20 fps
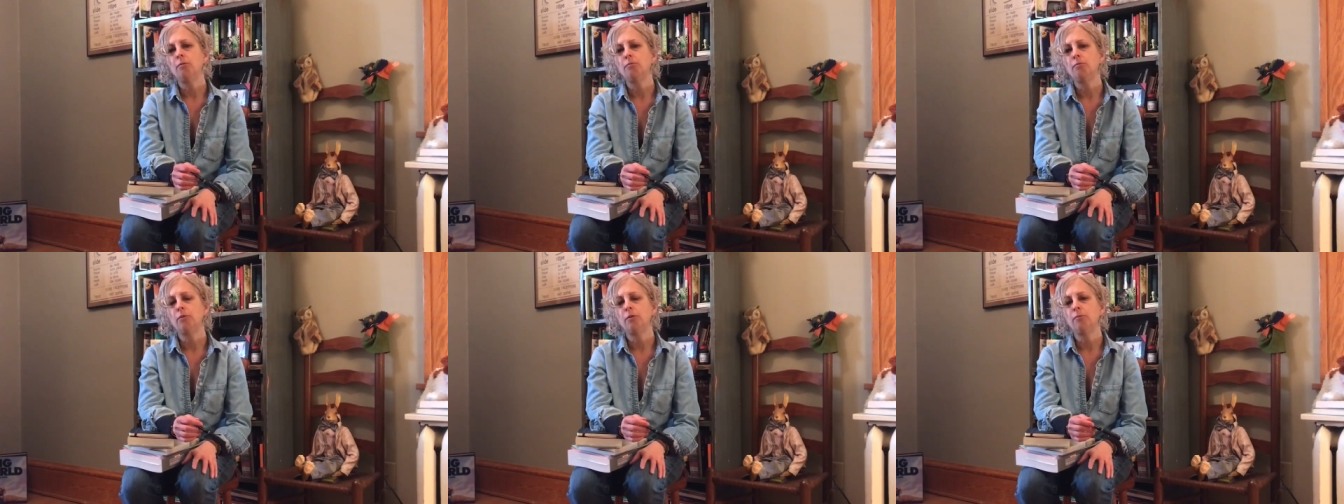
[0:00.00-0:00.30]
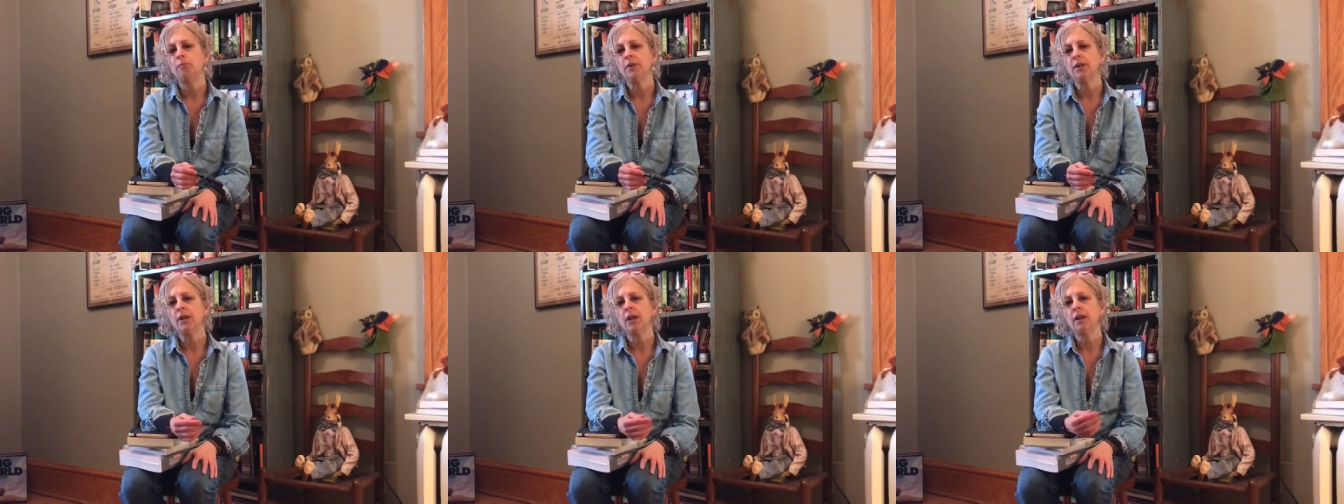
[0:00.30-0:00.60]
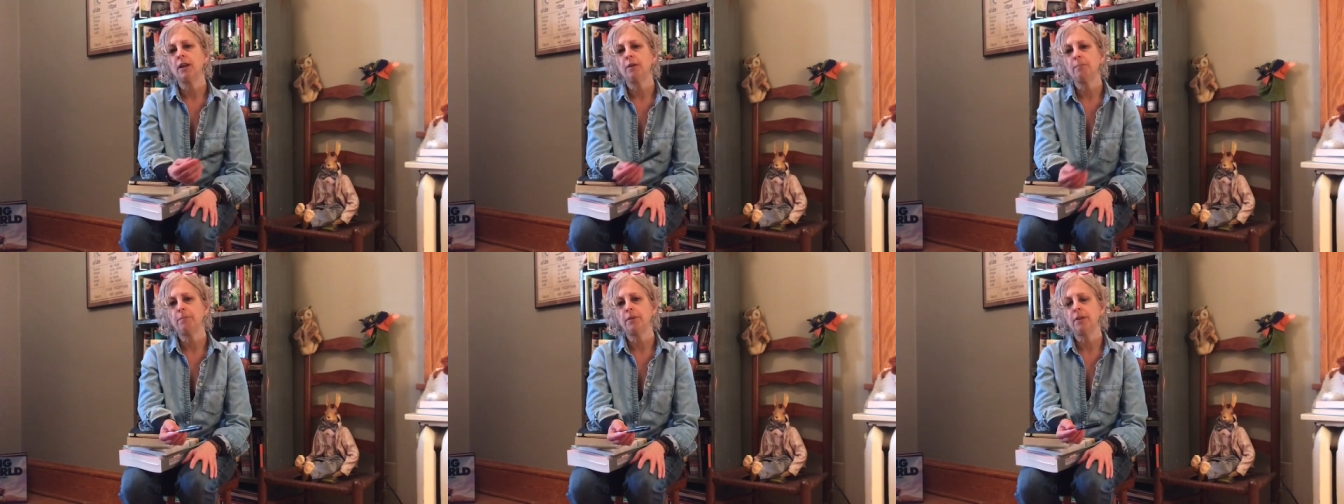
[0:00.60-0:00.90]
When we
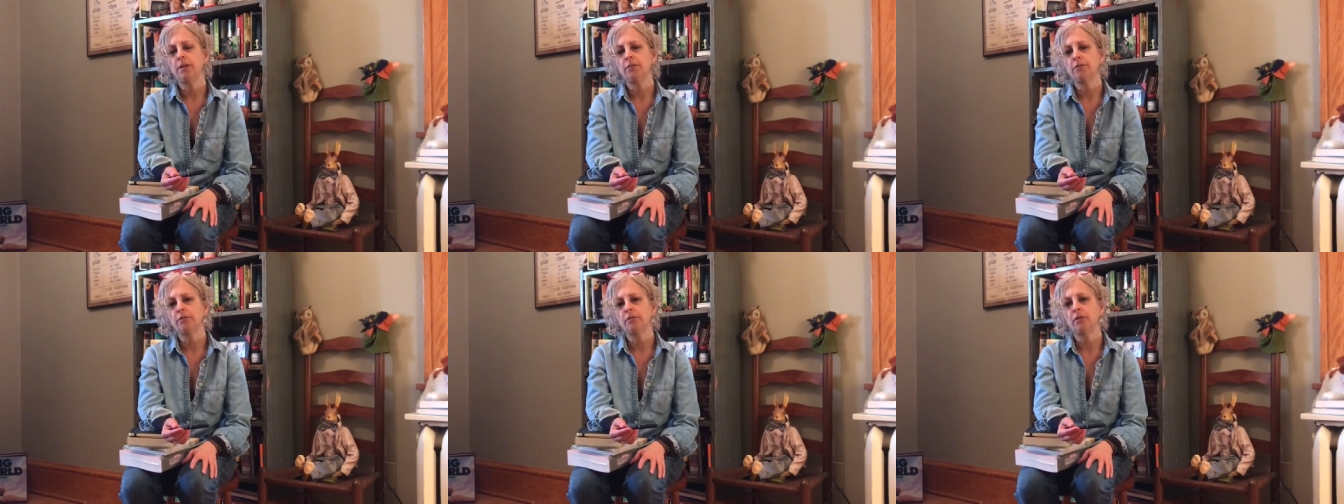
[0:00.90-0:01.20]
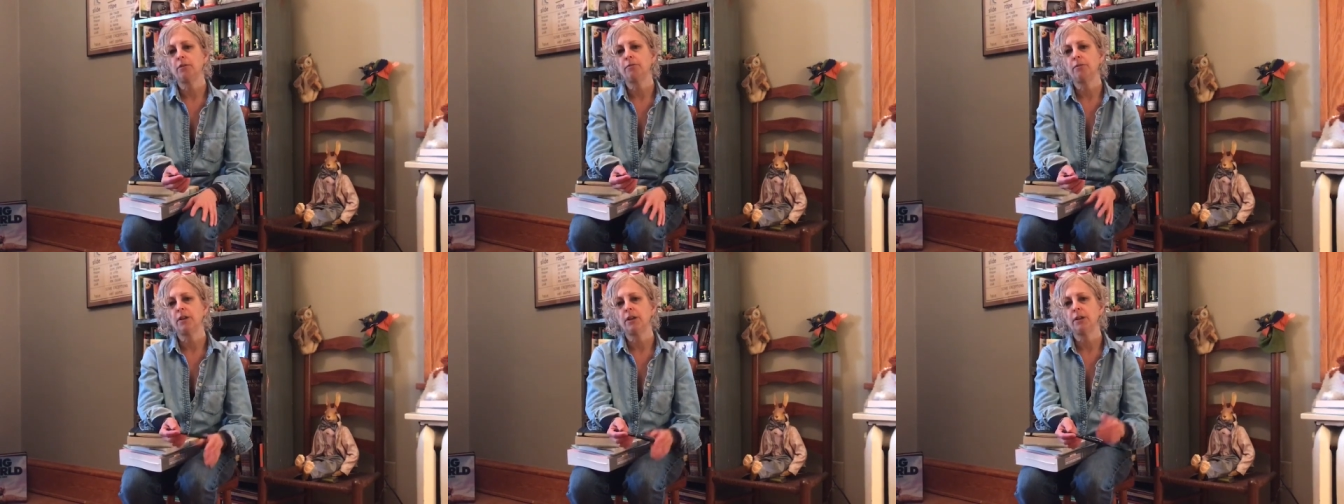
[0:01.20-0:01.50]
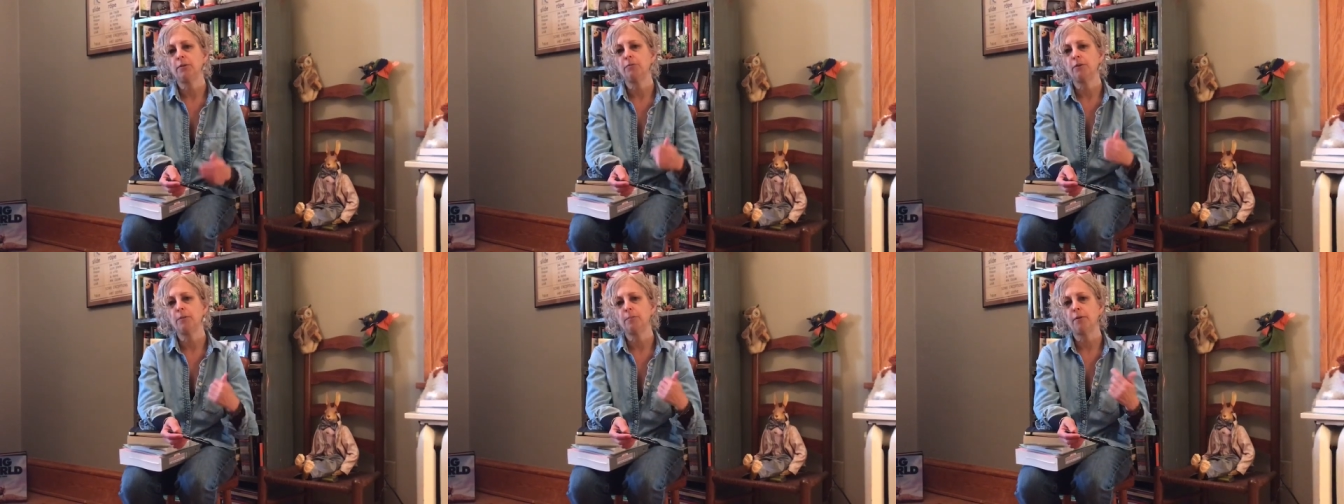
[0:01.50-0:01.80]
get up and start
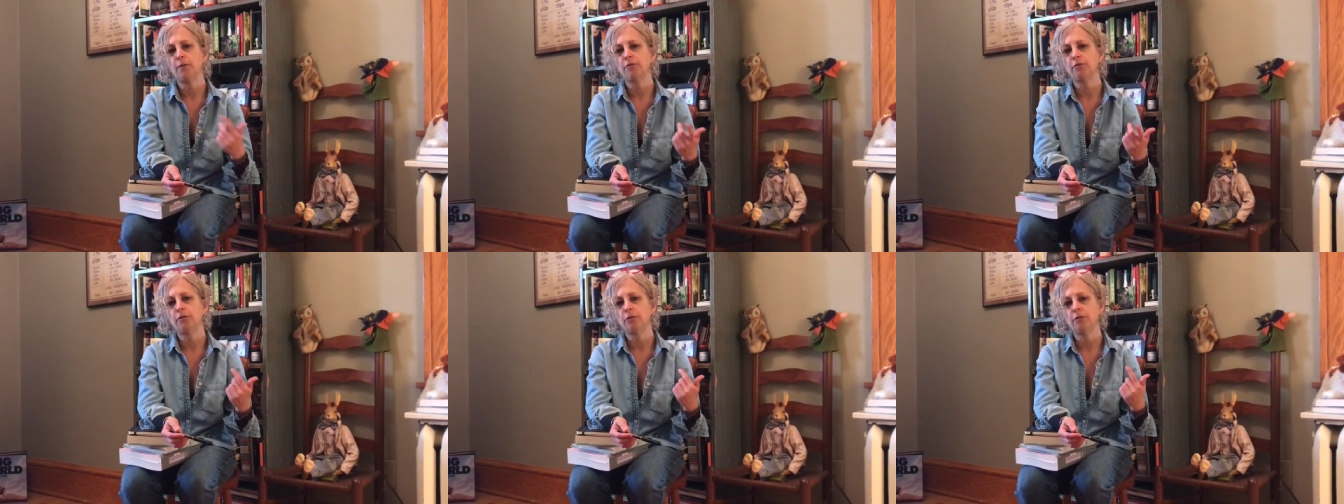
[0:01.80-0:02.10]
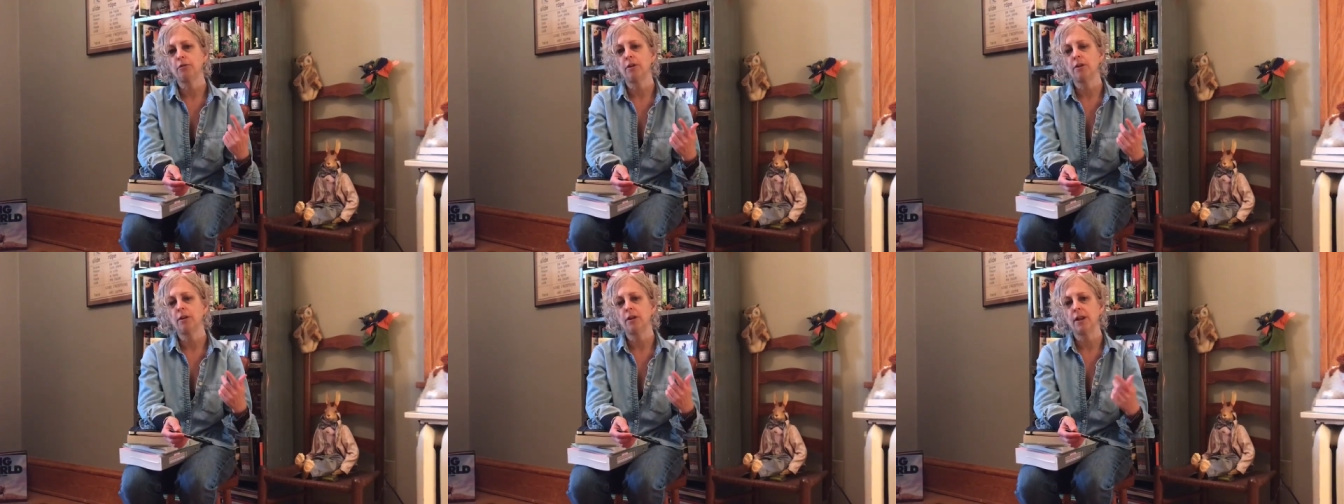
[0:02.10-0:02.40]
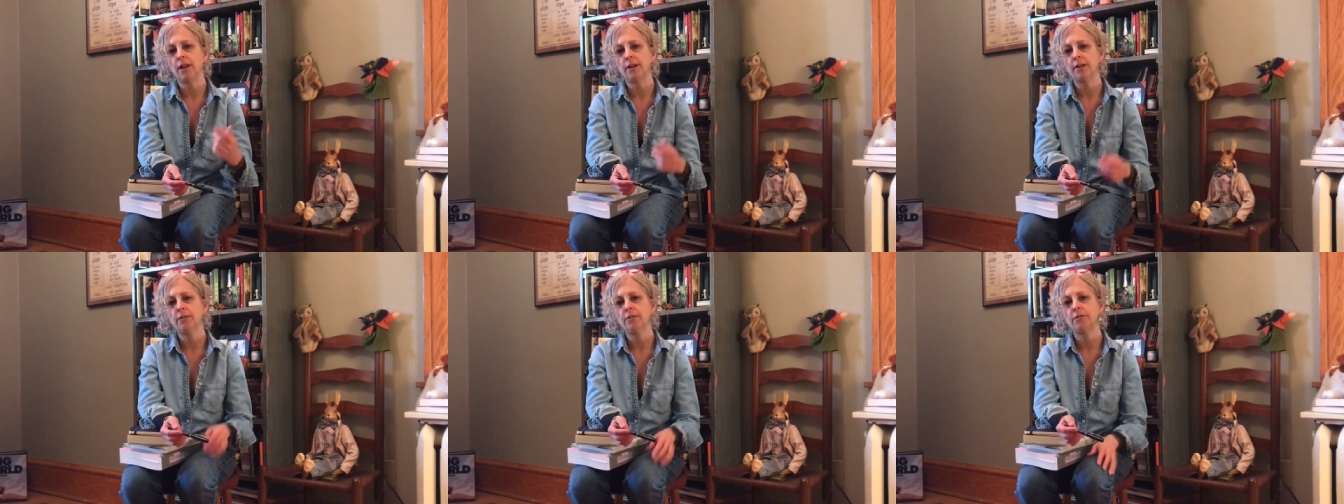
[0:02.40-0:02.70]
writing, we both turn
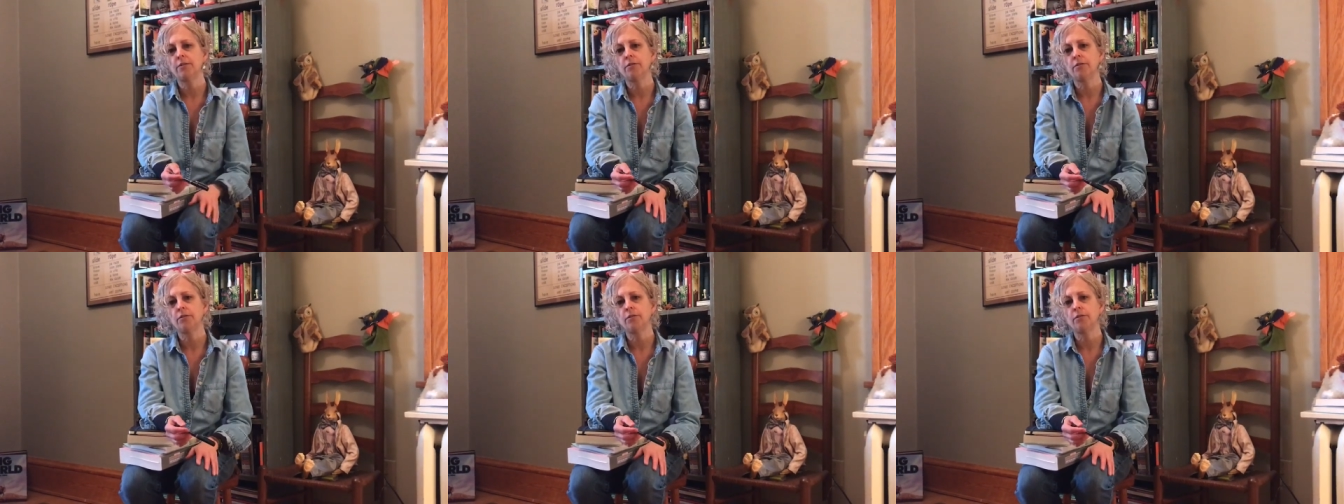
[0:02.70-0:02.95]
on lights